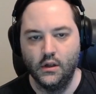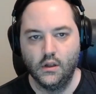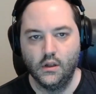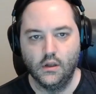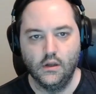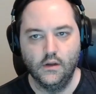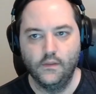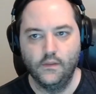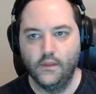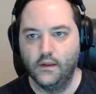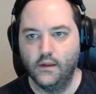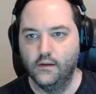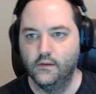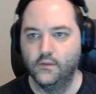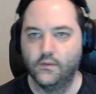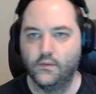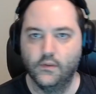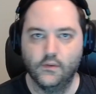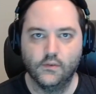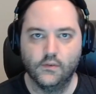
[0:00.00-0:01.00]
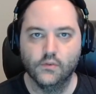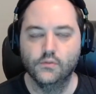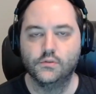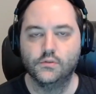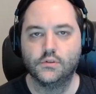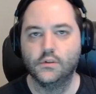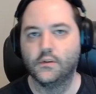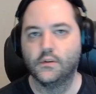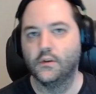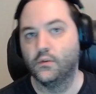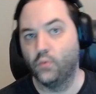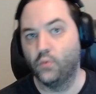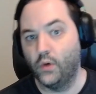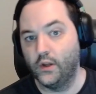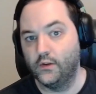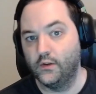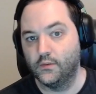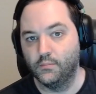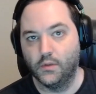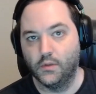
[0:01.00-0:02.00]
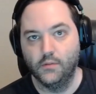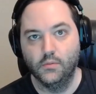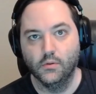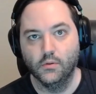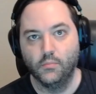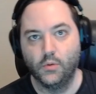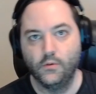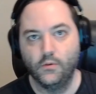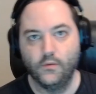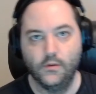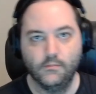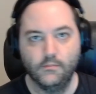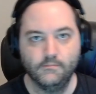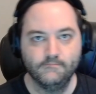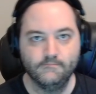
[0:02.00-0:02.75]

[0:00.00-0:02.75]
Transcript: And that is the solution to twice by Bill Murphy.